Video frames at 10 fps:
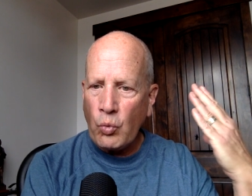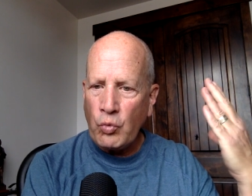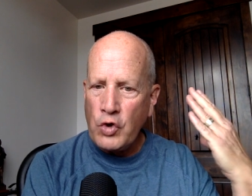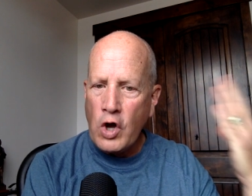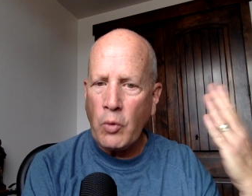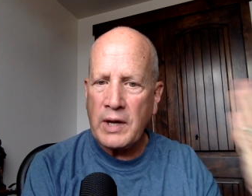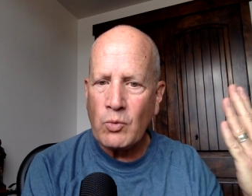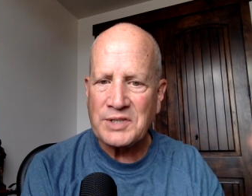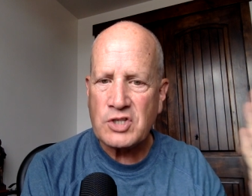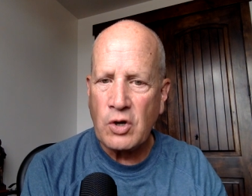knowing
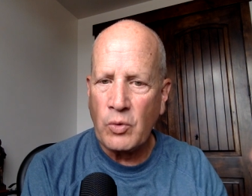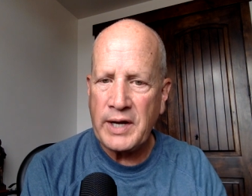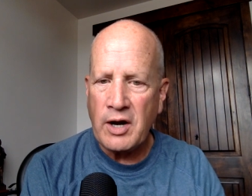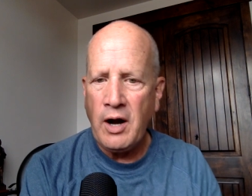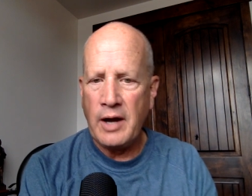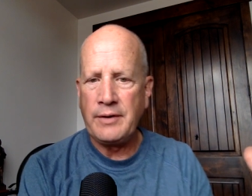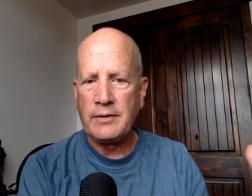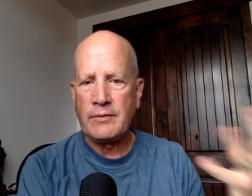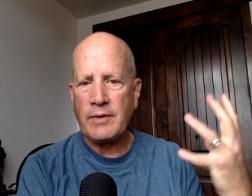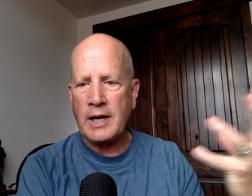what's going on,
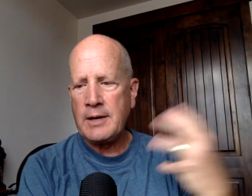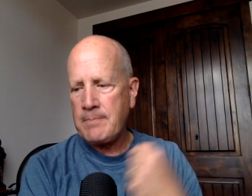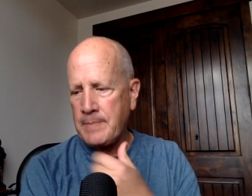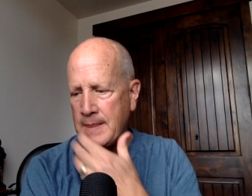right?